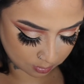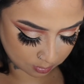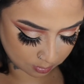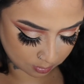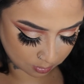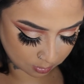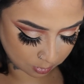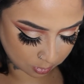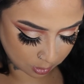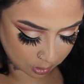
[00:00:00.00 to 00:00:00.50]

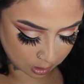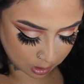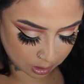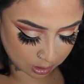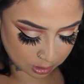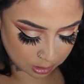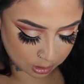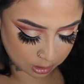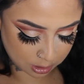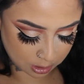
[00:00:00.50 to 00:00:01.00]

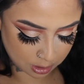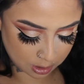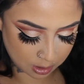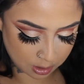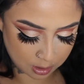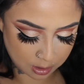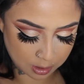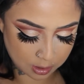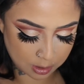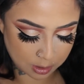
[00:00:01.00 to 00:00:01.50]
brush
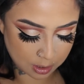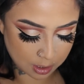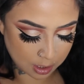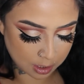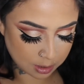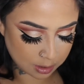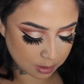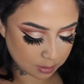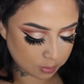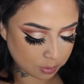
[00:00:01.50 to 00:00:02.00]
and
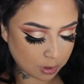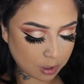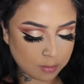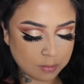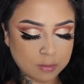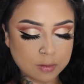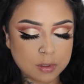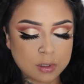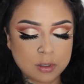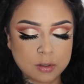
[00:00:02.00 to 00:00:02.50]
kind of
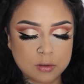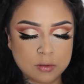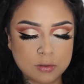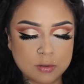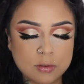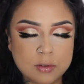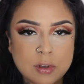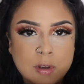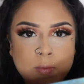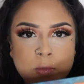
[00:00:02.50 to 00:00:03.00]

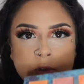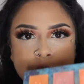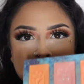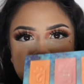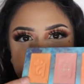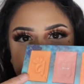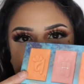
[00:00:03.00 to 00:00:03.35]
probably I'm using